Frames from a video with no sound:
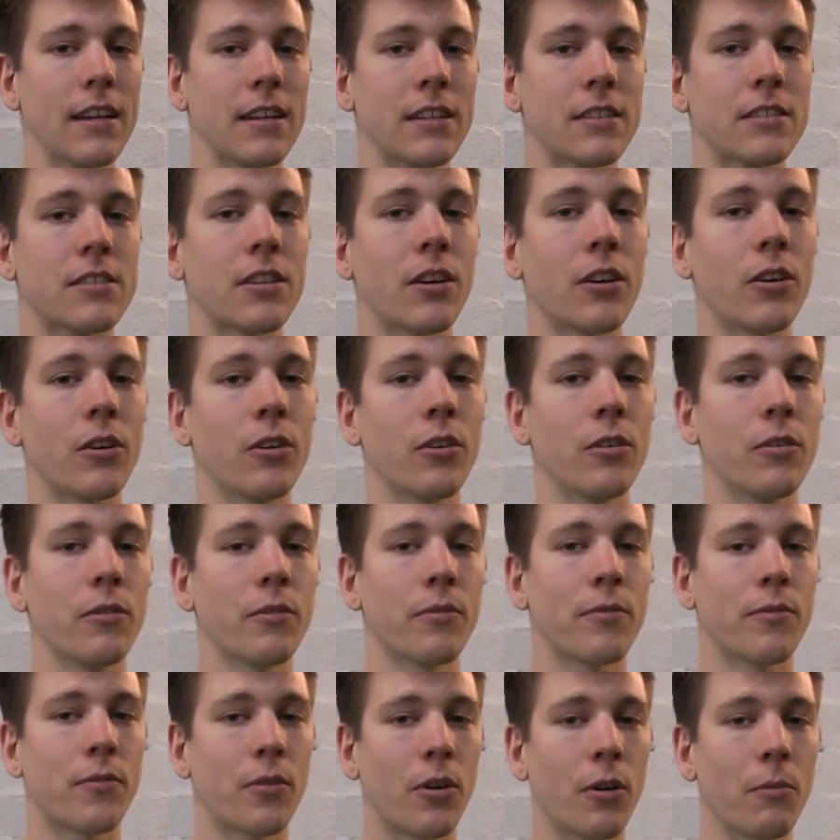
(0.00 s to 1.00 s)
So
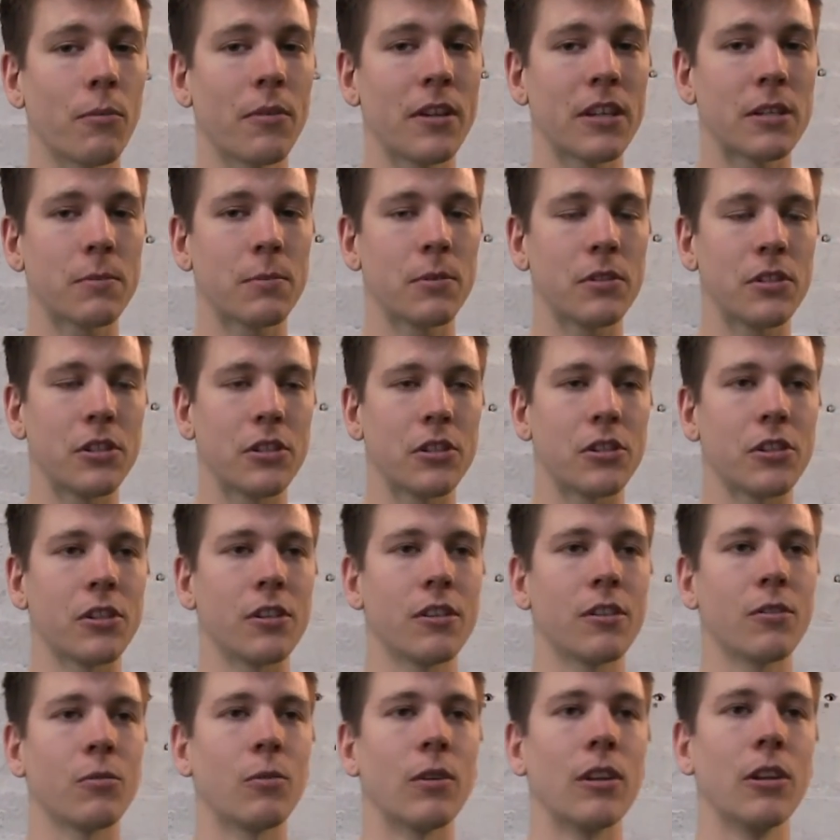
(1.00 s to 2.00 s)
from this
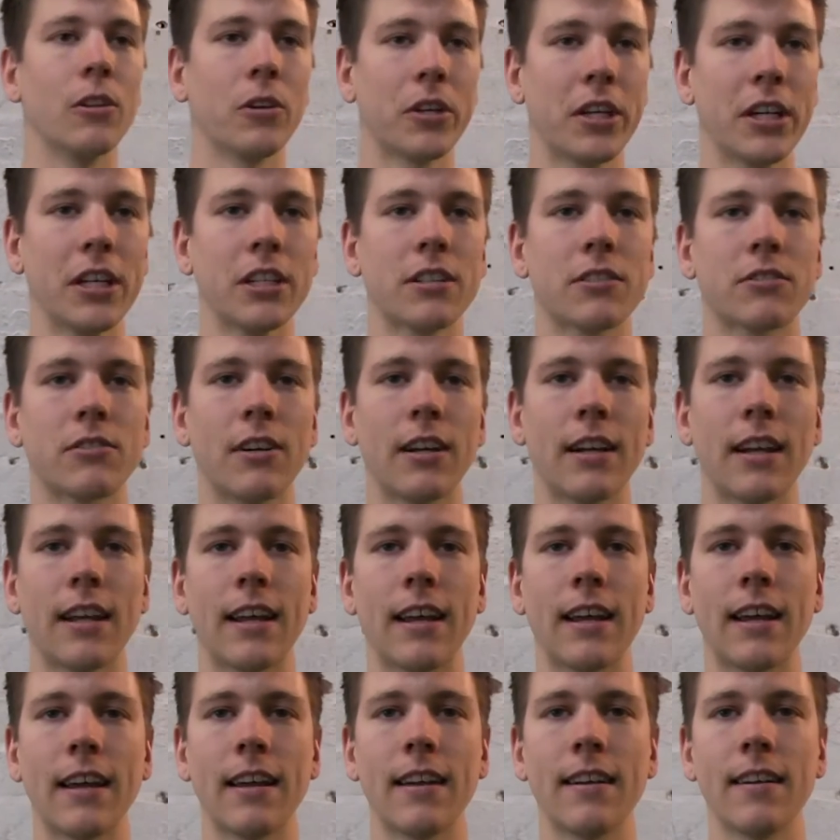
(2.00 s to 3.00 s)
position, we're looking straight
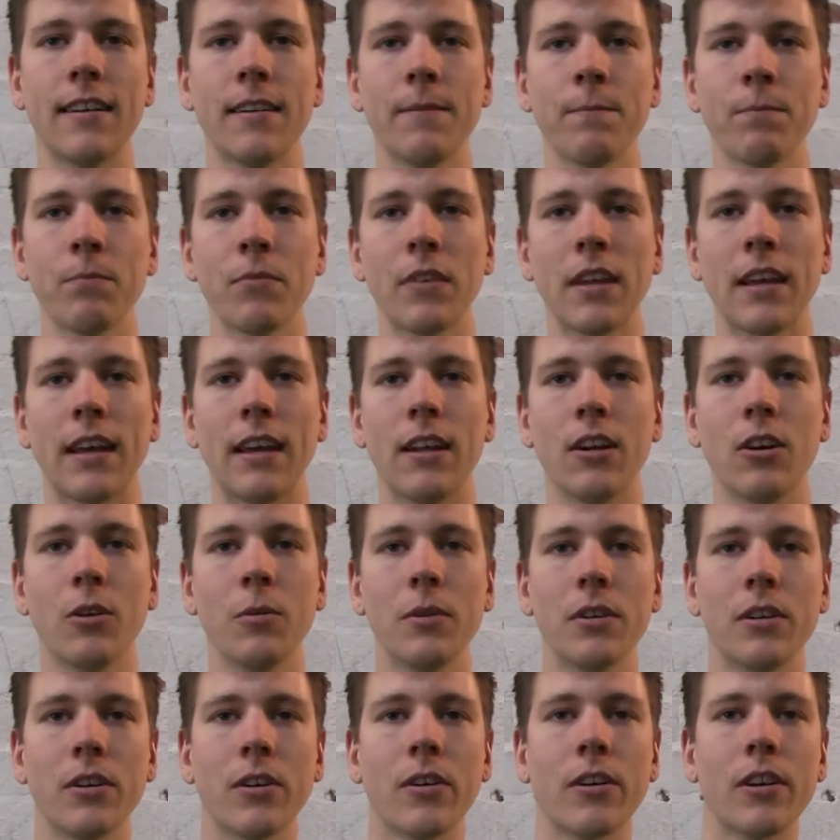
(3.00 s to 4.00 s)
ahead, and all
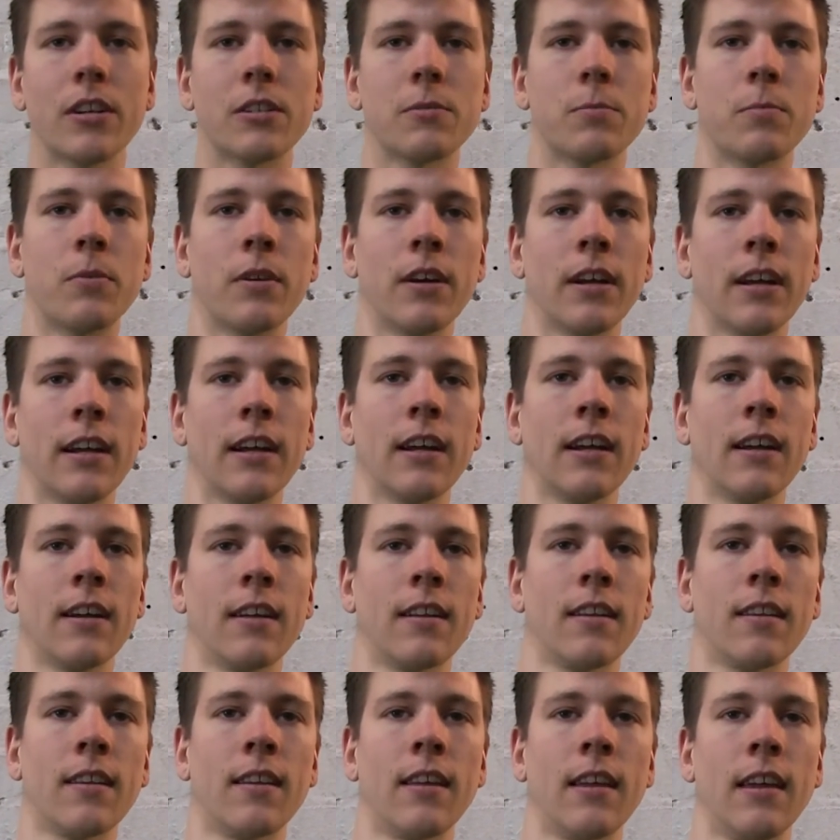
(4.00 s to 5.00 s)
we're doing is bringing
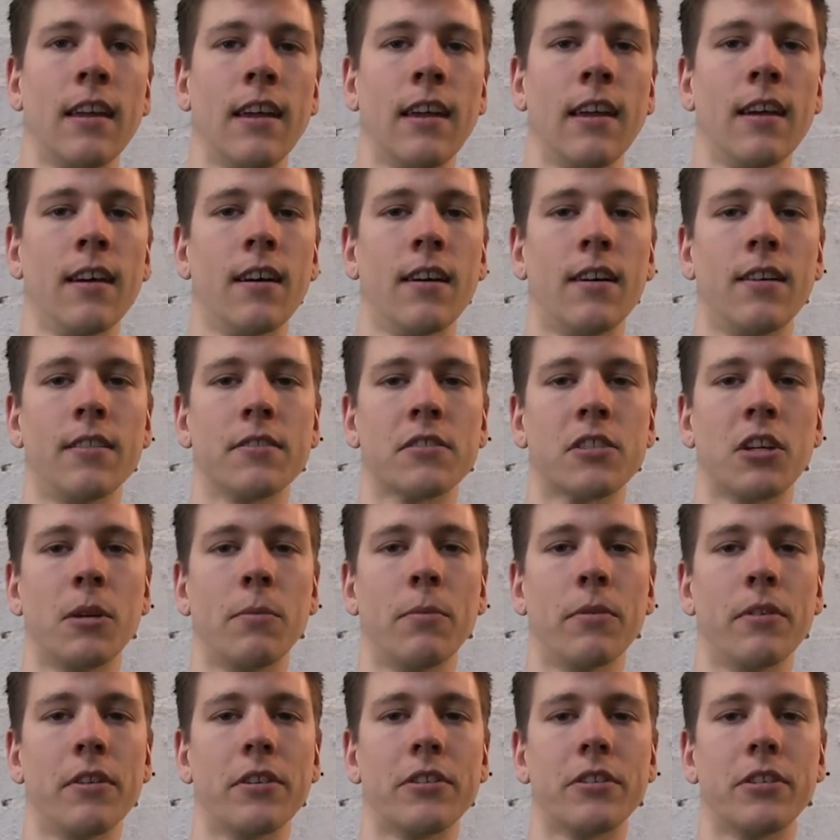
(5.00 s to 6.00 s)
the ear on
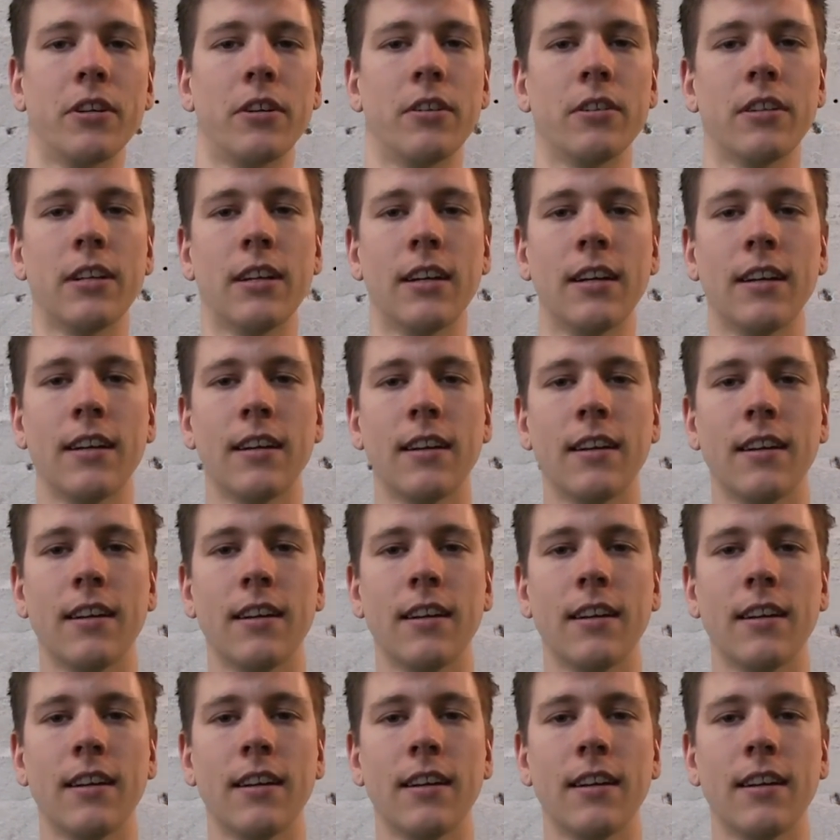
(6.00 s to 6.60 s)
top of the shoulder,